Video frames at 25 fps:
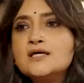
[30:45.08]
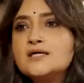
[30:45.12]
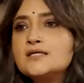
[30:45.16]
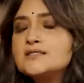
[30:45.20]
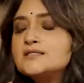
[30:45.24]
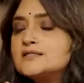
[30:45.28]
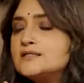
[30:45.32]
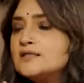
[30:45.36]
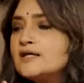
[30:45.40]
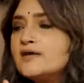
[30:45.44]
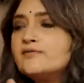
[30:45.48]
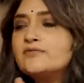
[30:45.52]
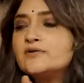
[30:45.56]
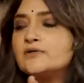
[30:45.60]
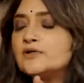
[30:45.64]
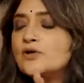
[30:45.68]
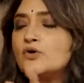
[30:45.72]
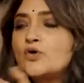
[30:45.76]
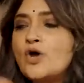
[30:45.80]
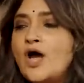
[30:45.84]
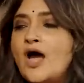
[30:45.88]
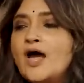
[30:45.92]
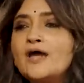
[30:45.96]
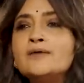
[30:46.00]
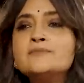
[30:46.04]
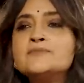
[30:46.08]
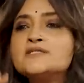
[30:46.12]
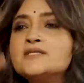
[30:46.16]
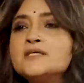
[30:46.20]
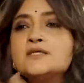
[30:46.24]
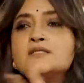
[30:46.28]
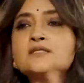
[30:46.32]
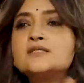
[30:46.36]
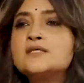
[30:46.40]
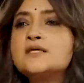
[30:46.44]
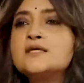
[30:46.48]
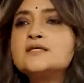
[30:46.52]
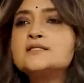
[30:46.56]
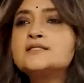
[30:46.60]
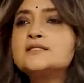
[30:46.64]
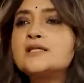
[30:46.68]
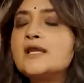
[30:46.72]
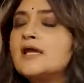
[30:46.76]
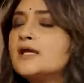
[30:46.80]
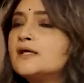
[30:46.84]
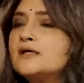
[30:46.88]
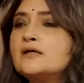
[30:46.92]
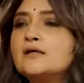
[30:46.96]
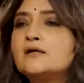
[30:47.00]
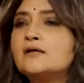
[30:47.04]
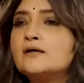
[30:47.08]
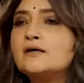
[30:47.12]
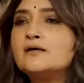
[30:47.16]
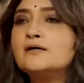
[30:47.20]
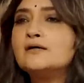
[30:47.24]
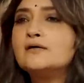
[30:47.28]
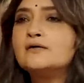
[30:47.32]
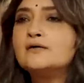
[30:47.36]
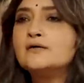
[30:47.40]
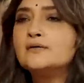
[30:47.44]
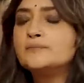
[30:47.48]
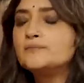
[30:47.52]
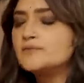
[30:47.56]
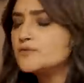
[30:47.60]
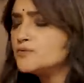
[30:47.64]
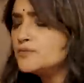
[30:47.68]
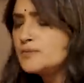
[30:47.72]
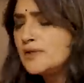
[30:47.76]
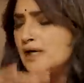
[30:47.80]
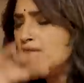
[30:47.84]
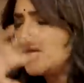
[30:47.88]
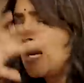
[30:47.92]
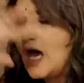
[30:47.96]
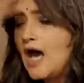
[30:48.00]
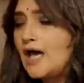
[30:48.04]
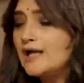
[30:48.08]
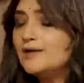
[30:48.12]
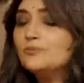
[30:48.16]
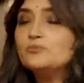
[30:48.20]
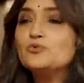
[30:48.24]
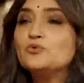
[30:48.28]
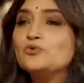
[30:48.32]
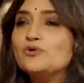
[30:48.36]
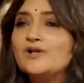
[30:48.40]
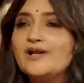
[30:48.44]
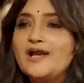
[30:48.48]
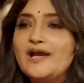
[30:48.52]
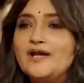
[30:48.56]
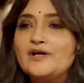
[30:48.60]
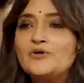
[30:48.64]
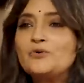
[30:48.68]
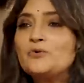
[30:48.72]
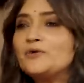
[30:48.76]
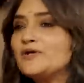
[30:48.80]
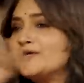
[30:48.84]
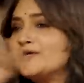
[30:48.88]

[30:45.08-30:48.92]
It's never, now I'm saying things like lal moonlight or